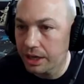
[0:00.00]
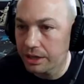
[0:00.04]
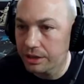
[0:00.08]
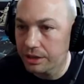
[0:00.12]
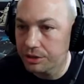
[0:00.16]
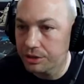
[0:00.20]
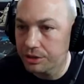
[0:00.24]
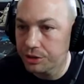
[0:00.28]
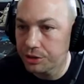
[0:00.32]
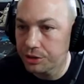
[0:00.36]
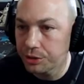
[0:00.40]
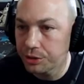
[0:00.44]

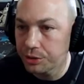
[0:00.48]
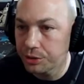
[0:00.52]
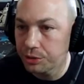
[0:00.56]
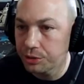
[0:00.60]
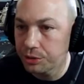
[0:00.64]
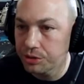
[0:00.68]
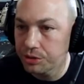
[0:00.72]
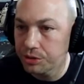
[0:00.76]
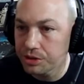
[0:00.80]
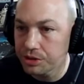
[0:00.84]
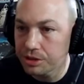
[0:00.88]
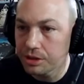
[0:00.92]

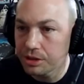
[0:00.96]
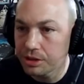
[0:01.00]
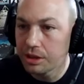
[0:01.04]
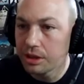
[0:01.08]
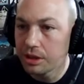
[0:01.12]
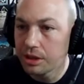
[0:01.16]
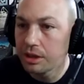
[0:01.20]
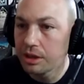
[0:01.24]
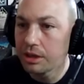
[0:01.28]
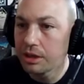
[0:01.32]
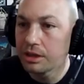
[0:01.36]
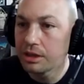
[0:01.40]
choose
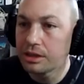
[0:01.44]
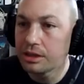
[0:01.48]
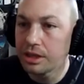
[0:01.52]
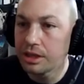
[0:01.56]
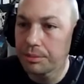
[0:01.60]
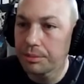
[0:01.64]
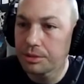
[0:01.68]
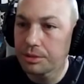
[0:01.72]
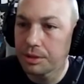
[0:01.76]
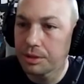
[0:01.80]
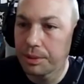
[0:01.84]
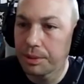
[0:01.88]

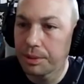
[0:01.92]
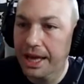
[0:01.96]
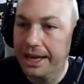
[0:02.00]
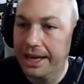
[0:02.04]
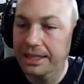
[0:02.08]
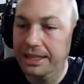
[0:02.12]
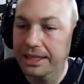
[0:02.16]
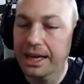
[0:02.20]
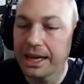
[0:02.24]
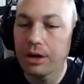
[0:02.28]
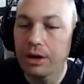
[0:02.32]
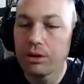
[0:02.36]
dip to black.
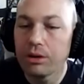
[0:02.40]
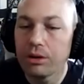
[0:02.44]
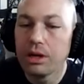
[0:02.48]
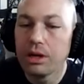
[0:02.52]
Now,